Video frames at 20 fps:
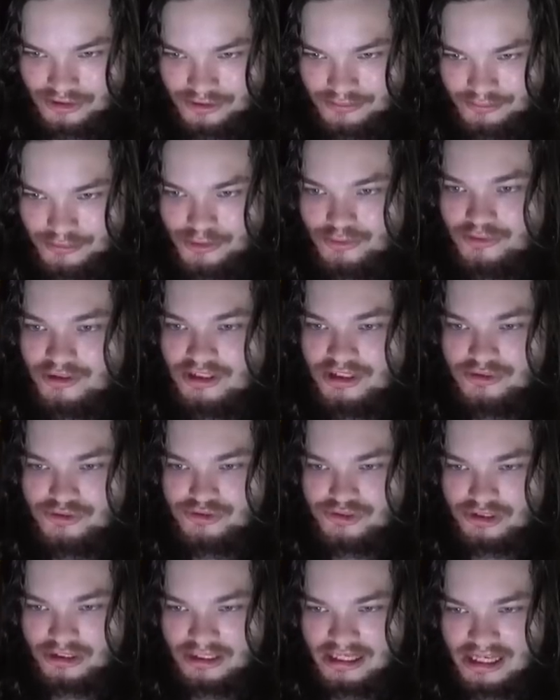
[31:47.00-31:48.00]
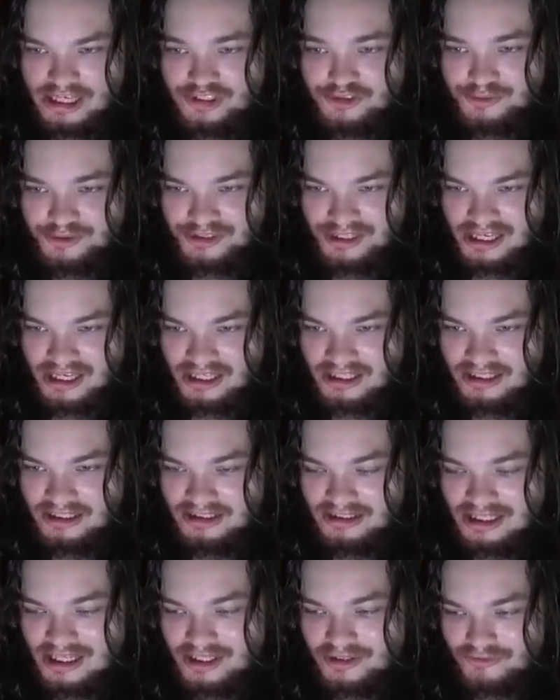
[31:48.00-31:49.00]
Mutiny usually ends with
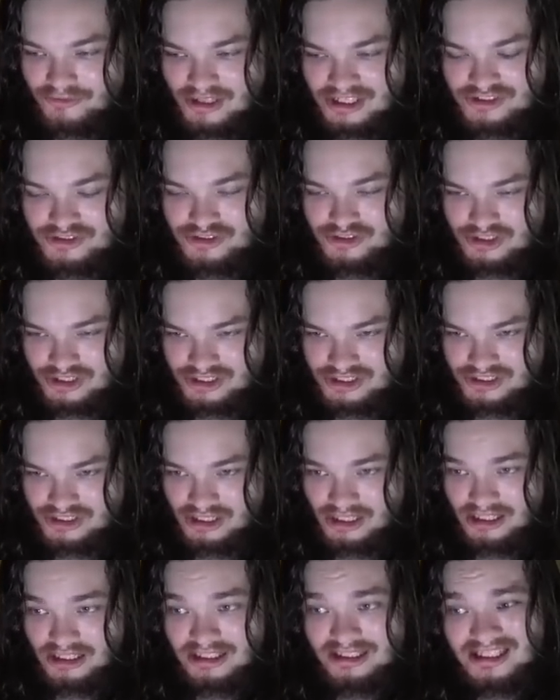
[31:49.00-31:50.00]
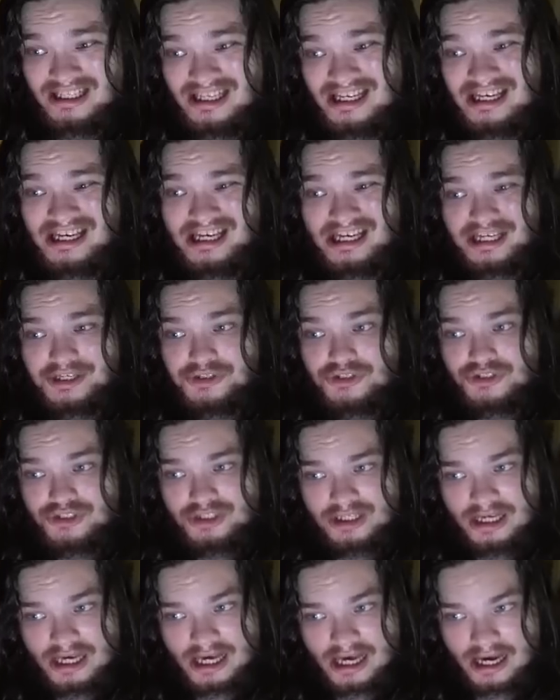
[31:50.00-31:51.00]
hanging, not arrest, just saying.
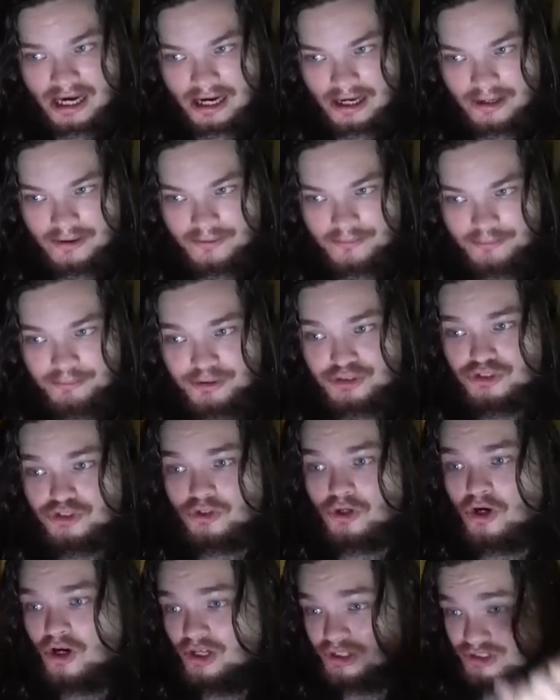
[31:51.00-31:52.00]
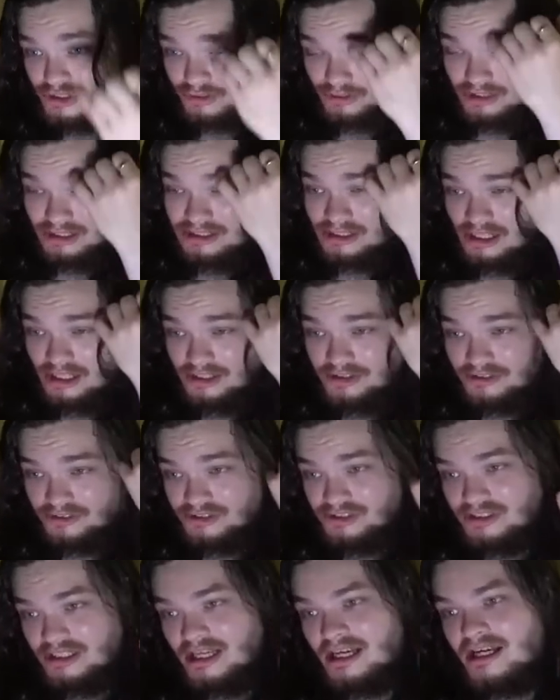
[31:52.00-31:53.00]
Yeah, but you also need to
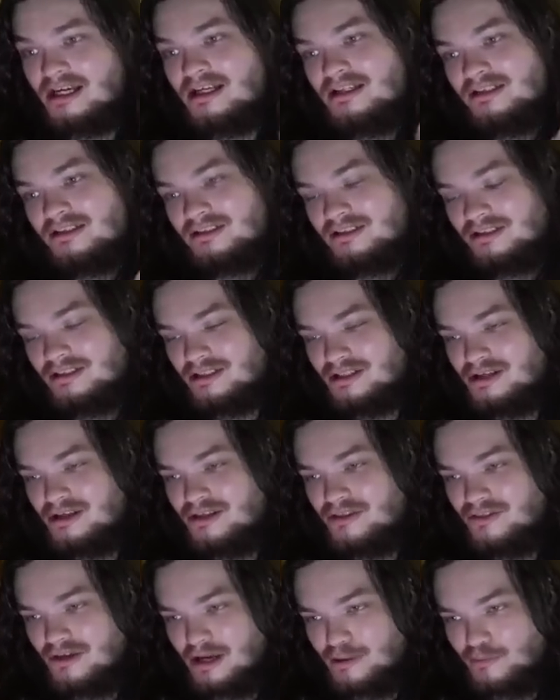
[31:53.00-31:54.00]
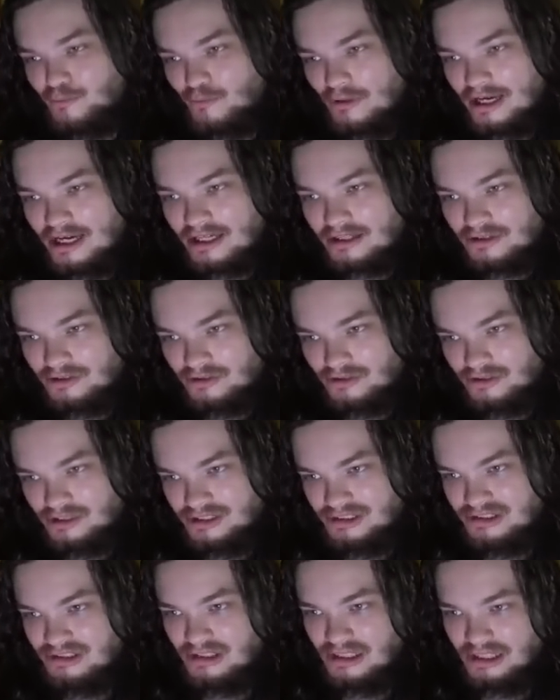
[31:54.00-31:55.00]
understand that Wagner
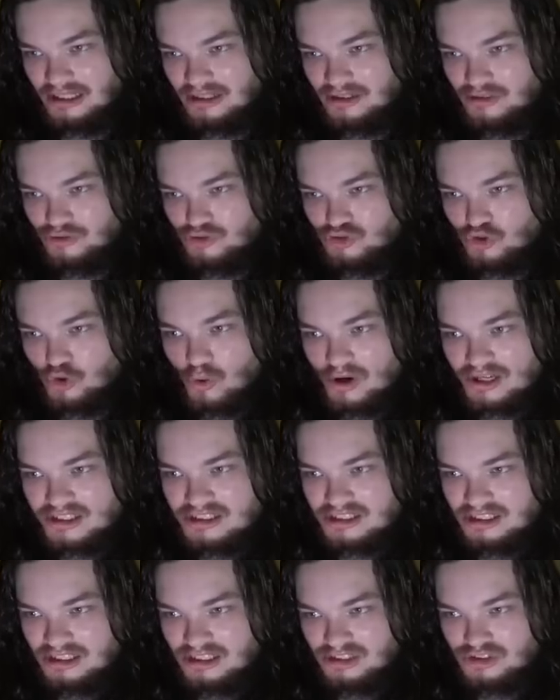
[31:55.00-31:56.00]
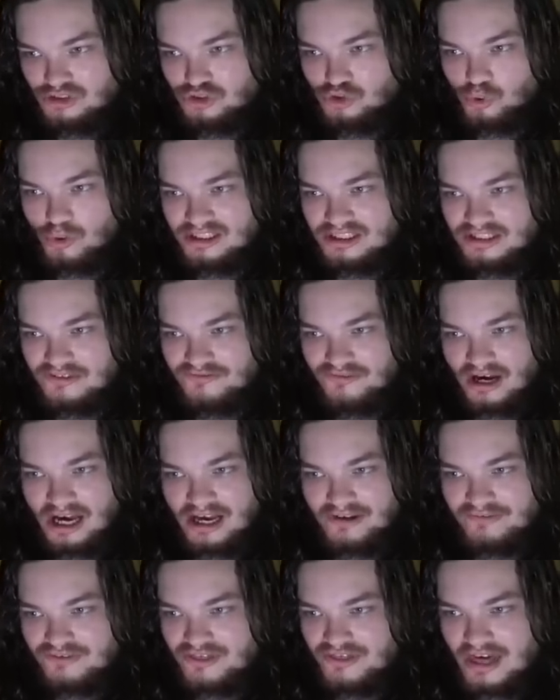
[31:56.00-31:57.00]
is like twenty to
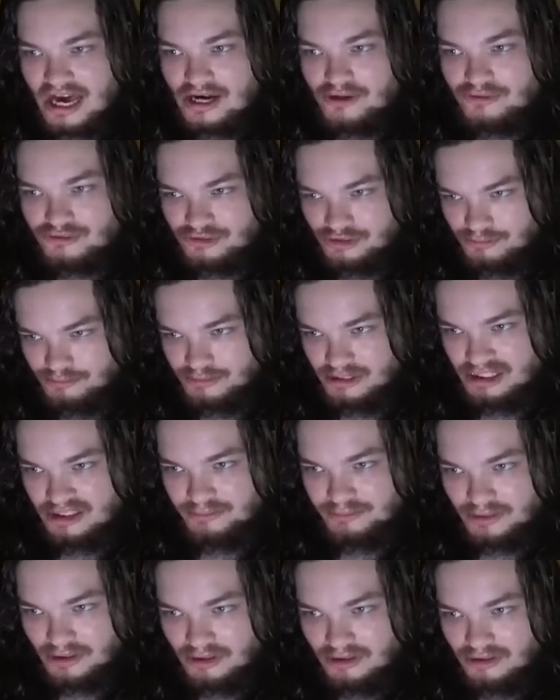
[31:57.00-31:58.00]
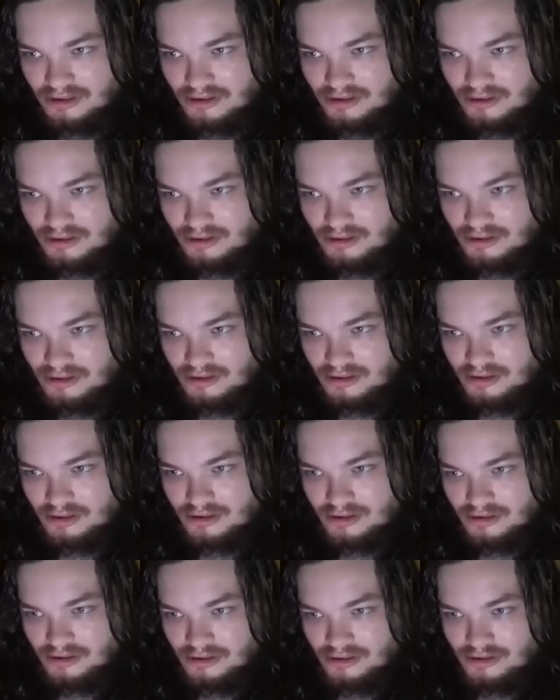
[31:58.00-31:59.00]
twenty-five thousand people.
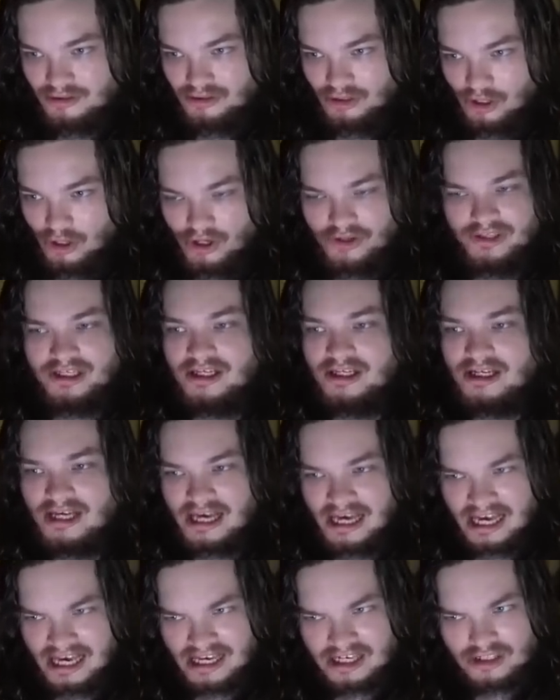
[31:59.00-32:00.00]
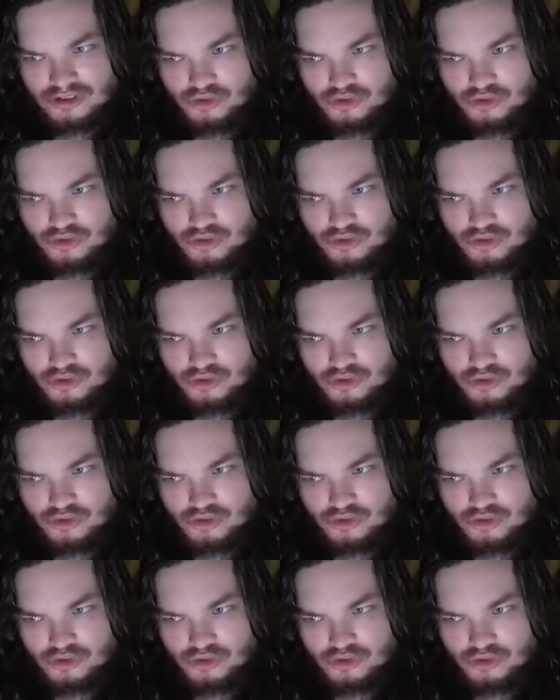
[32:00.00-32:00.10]
Are they going to hang